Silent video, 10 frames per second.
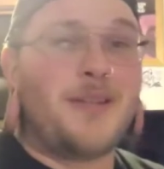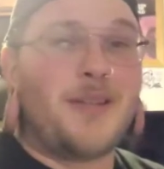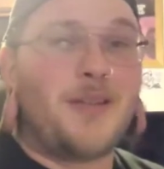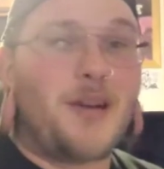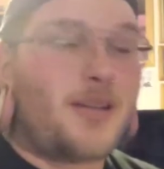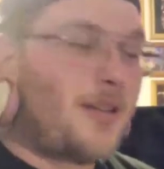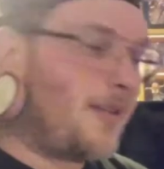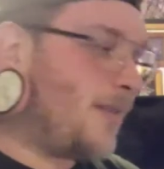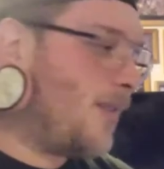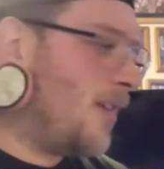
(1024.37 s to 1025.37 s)
You know, I've
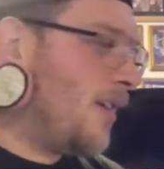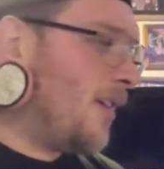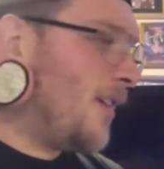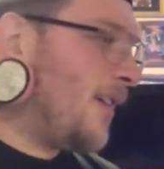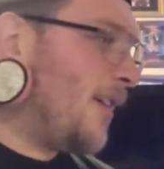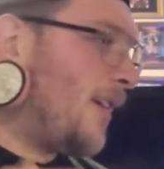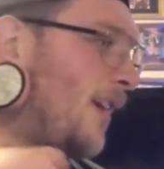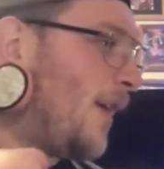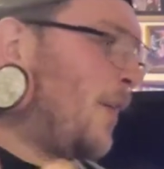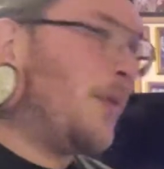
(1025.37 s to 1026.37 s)

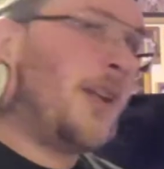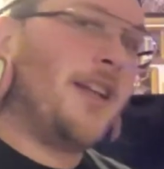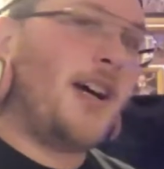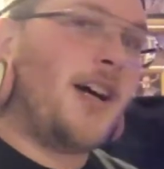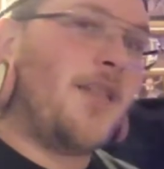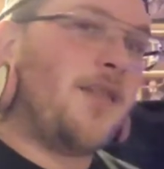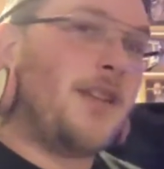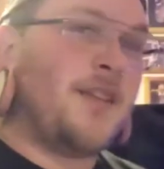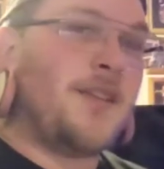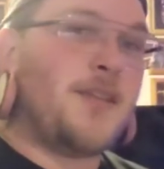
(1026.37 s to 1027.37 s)
been putting it off.
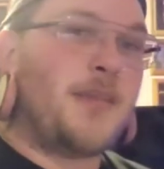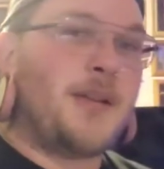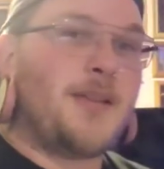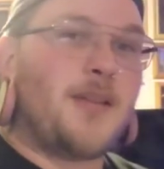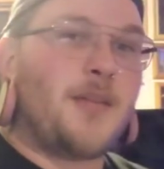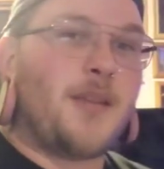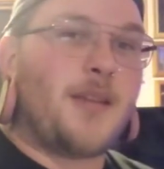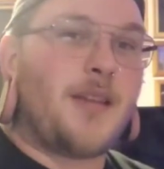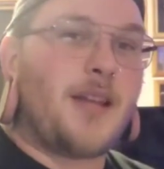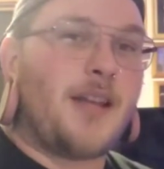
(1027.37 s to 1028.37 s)
It's just been something
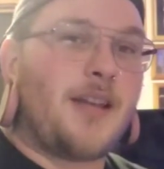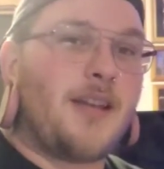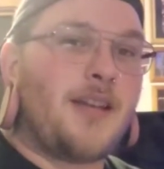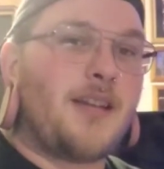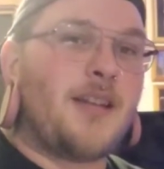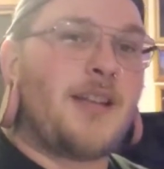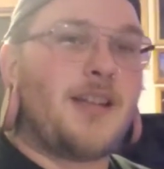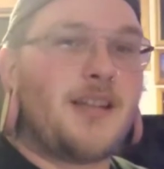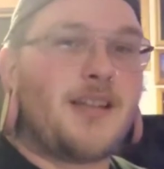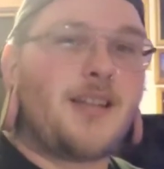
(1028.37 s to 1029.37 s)
that
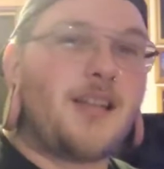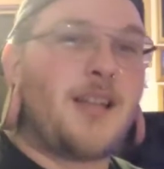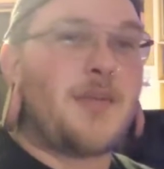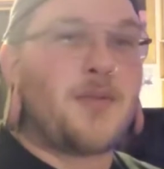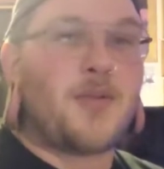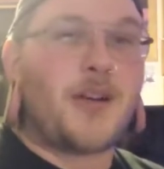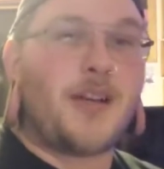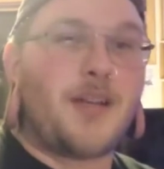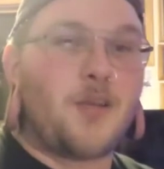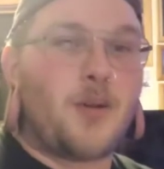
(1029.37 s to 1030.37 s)
I've been trying to
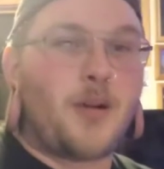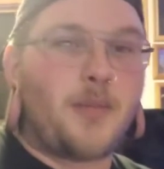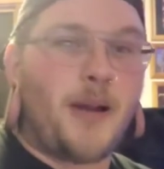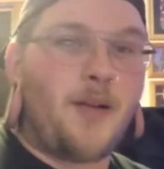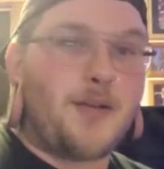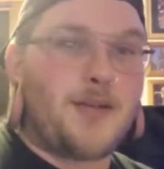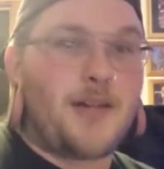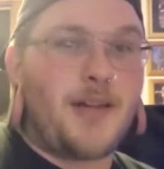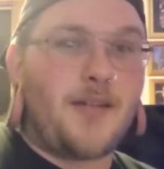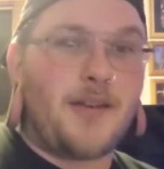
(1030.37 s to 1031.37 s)
get work, balanced
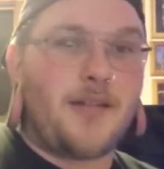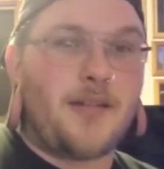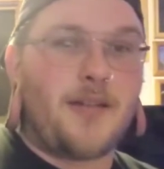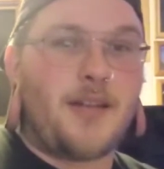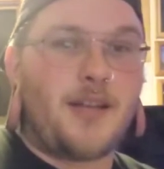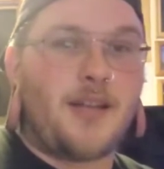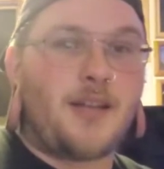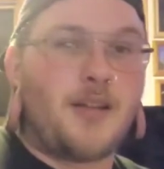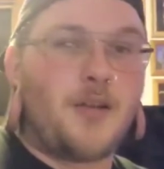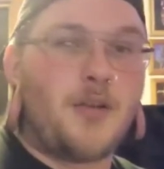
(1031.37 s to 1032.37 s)
life, and everything. Get
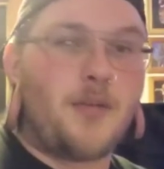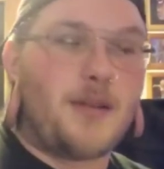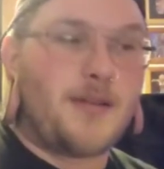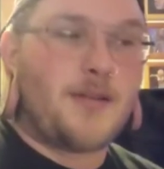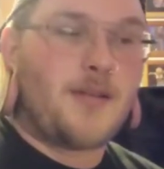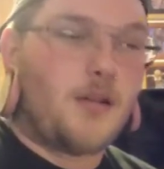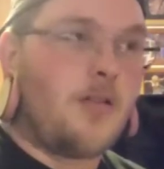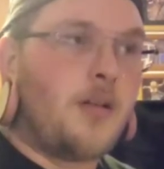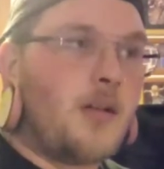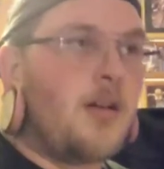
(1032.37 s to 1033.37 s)
the equipment, so
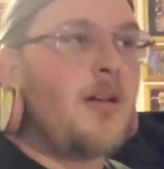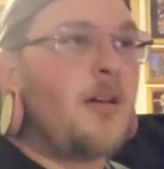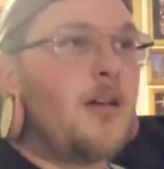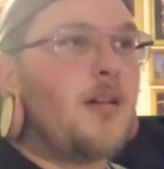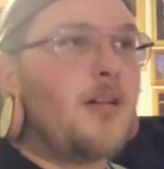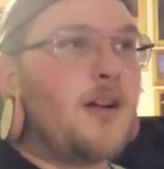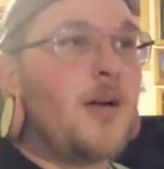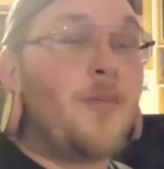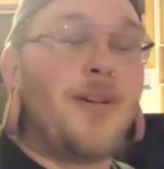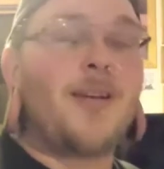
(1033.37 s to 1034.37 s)

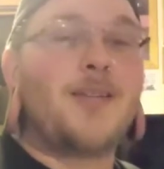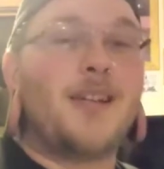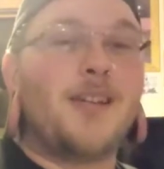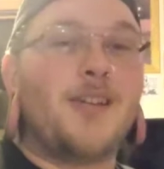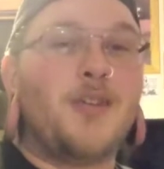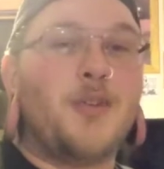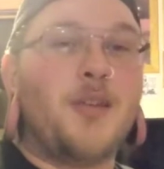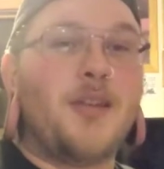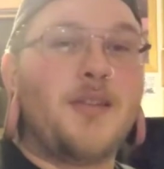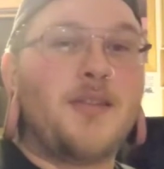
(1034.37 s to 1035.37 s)
I'm pretty excited to do
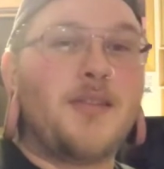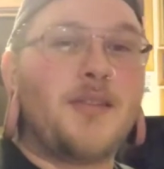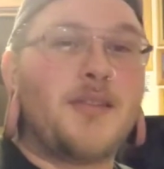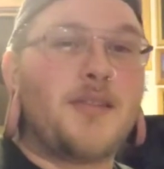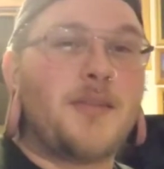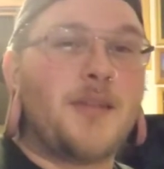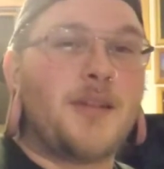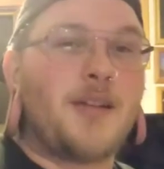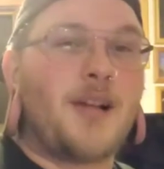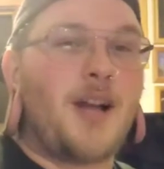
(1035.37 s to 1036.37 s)
this. This is
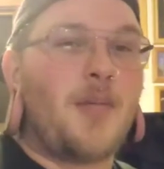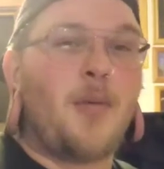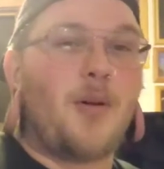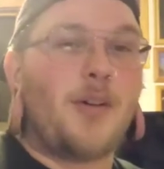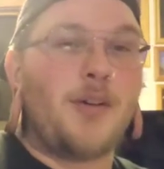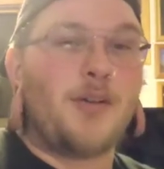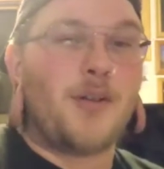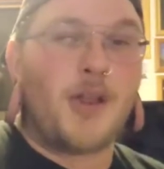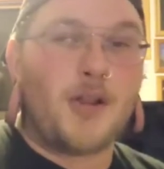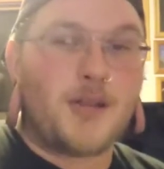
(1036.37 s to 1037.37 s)
something I've been wanting to do for a
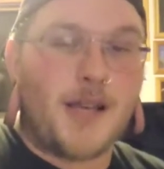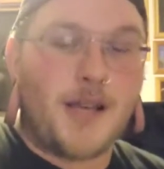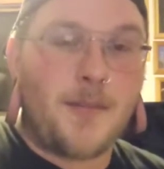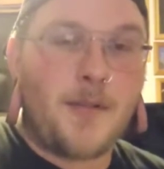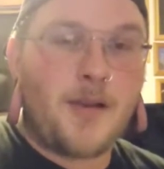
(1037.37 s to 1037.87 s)
long time.